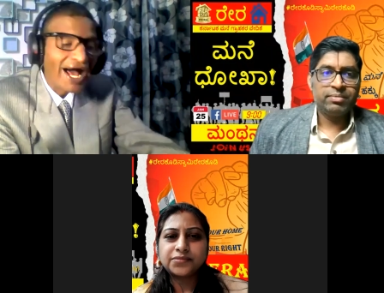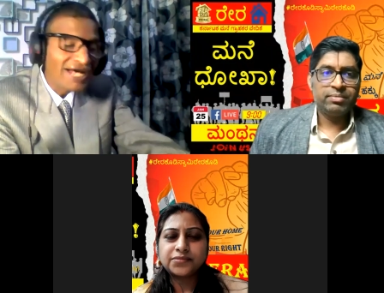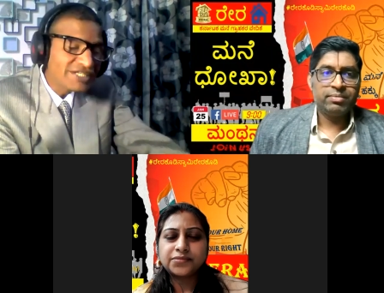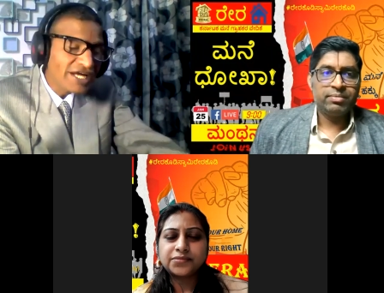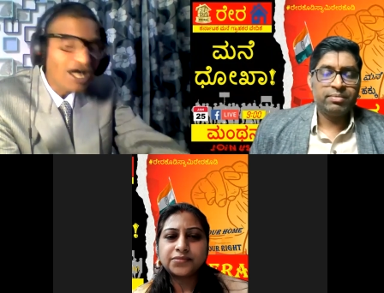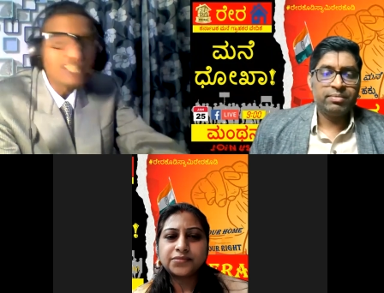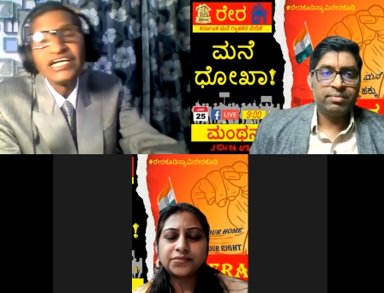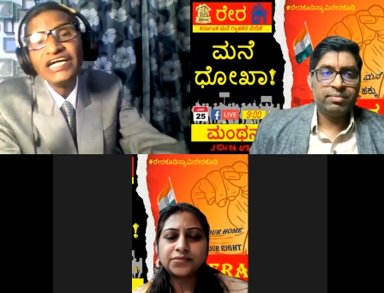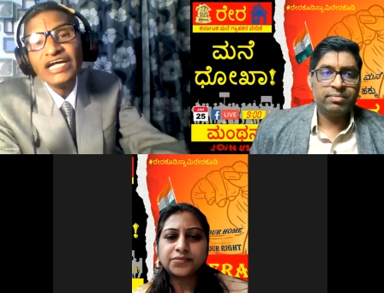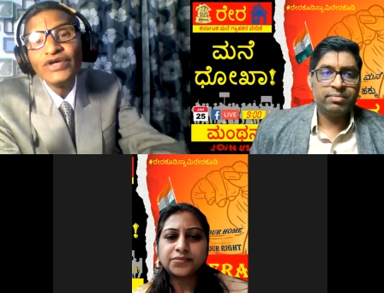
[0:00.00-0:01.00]
Speaker 1: As regards
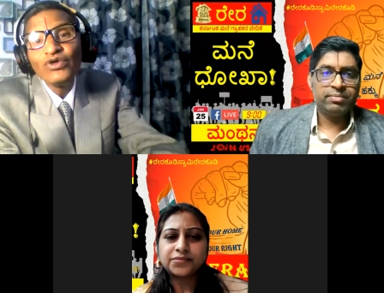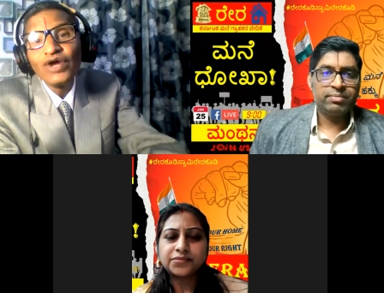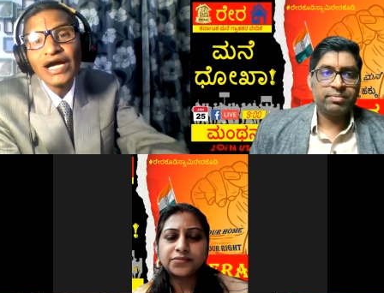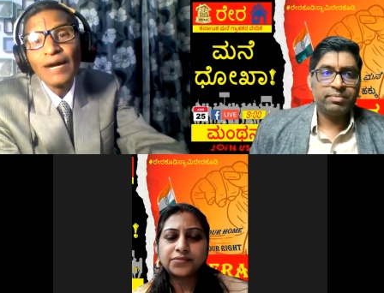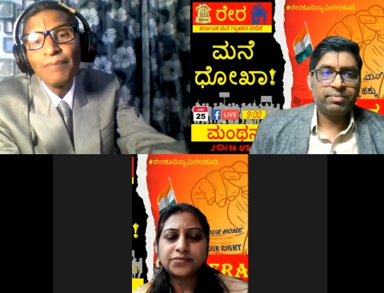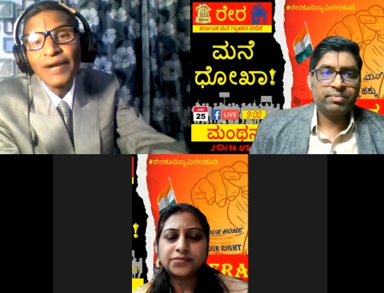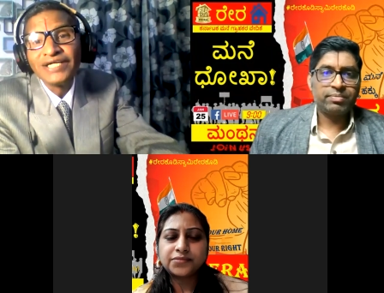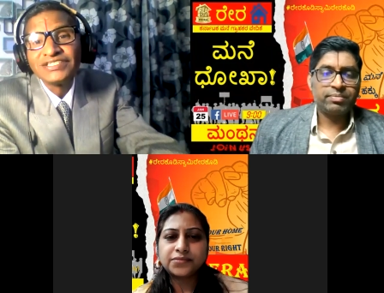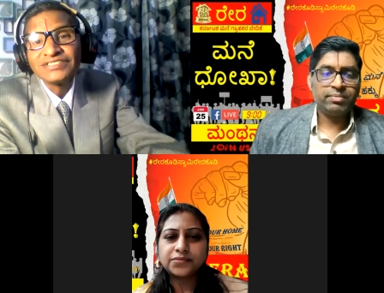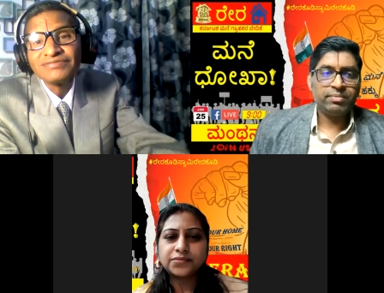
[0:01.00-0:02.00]
individual
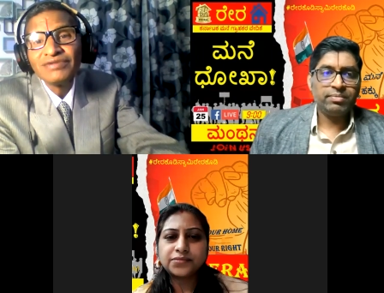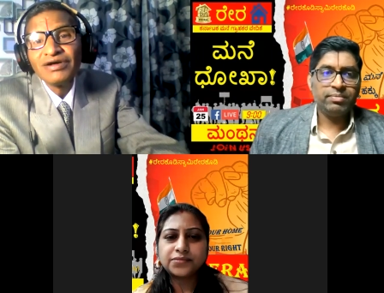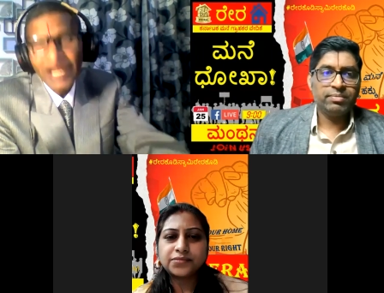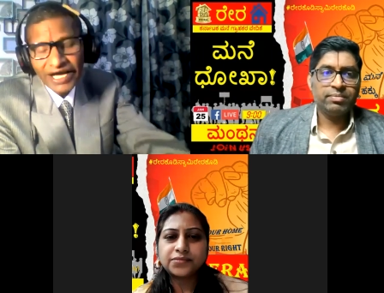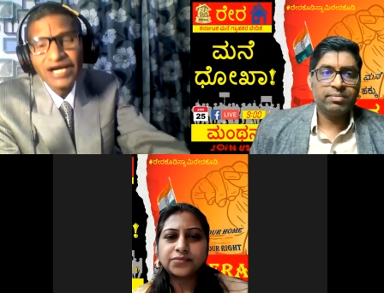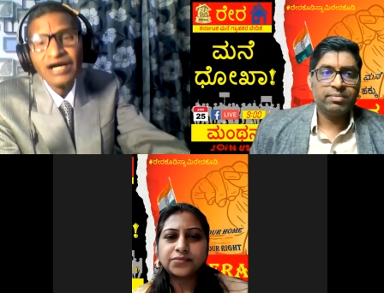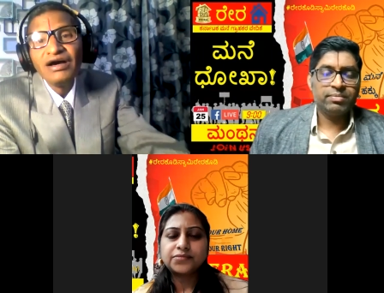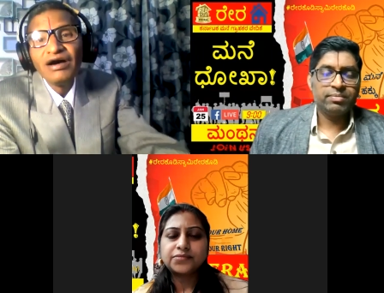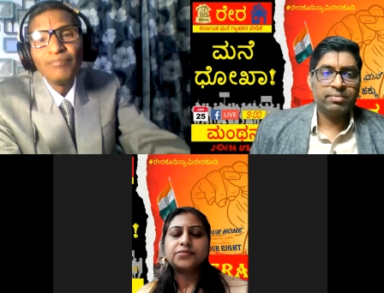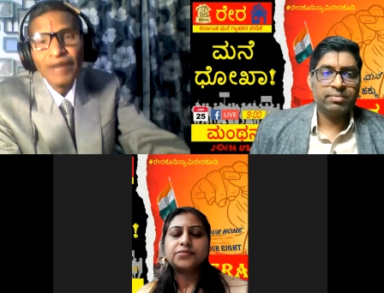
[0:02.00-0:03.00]
complaints, like
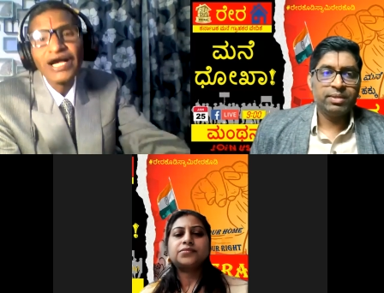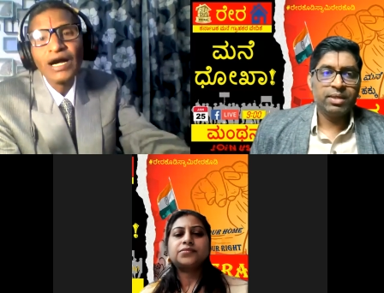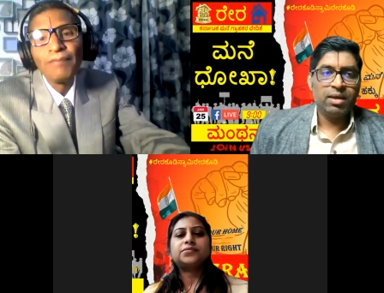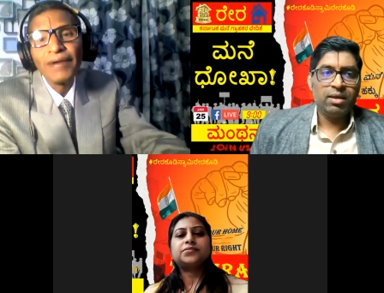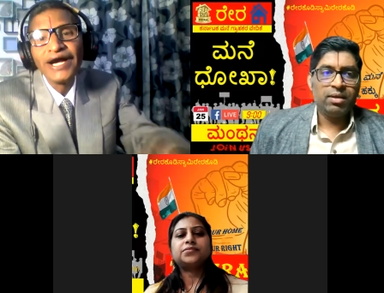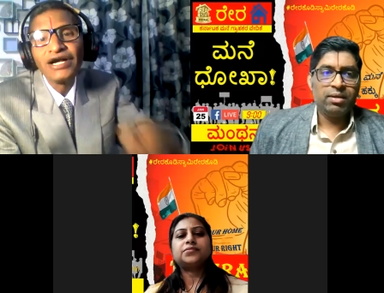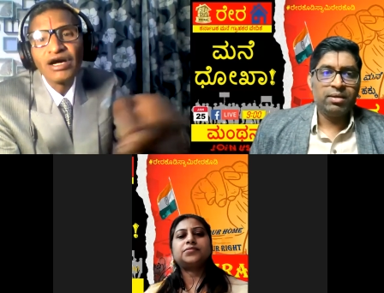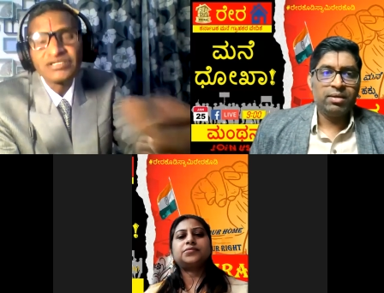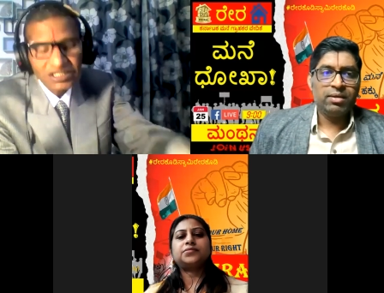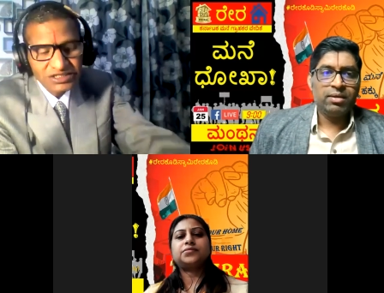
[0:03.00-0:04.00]
my complaint
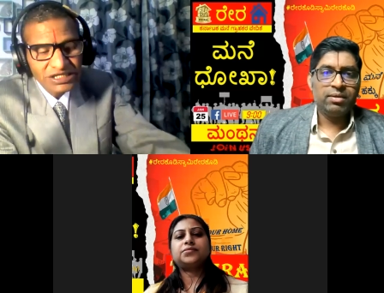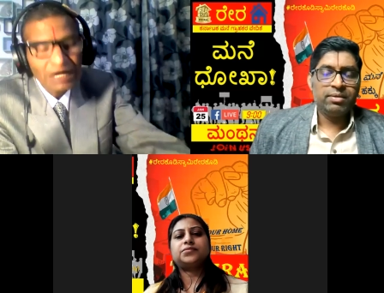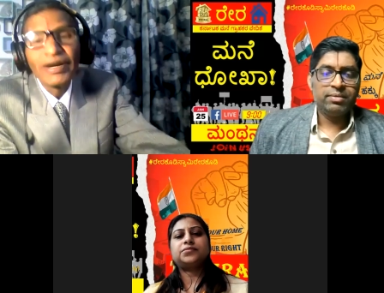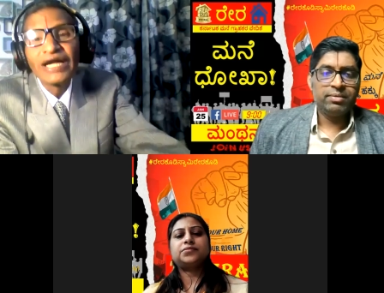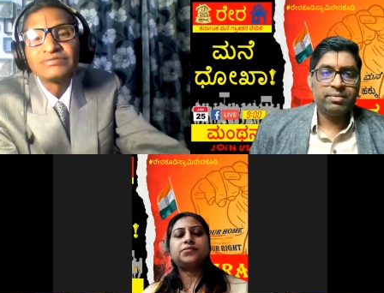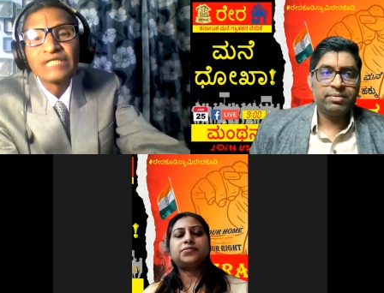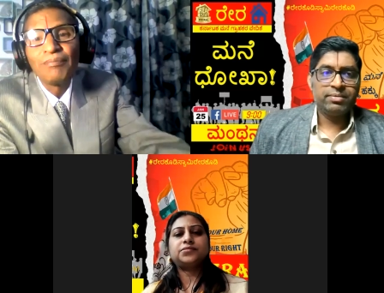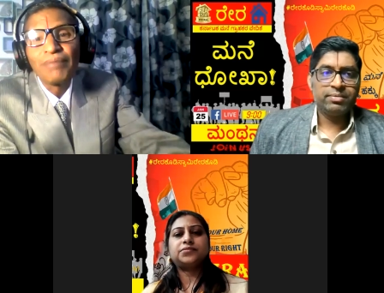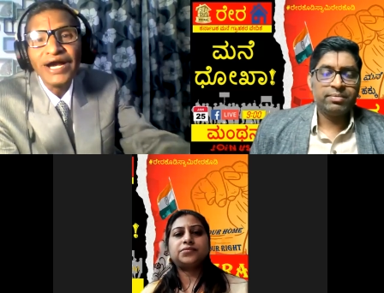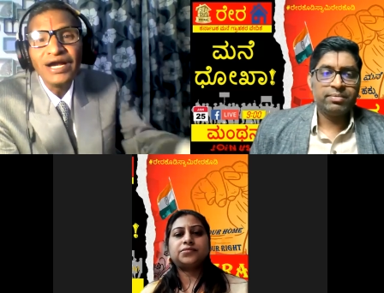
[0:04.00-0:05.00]
or Sanchita Madam's
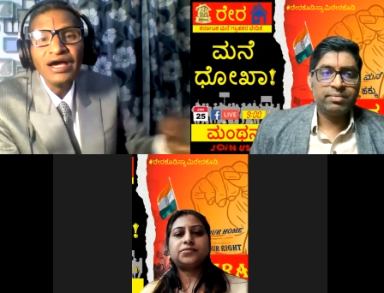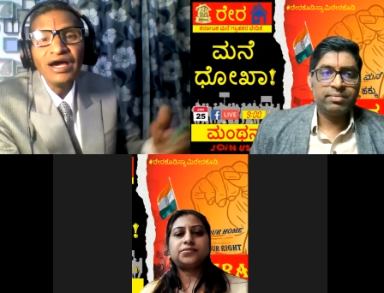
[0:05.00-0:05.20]
complaint,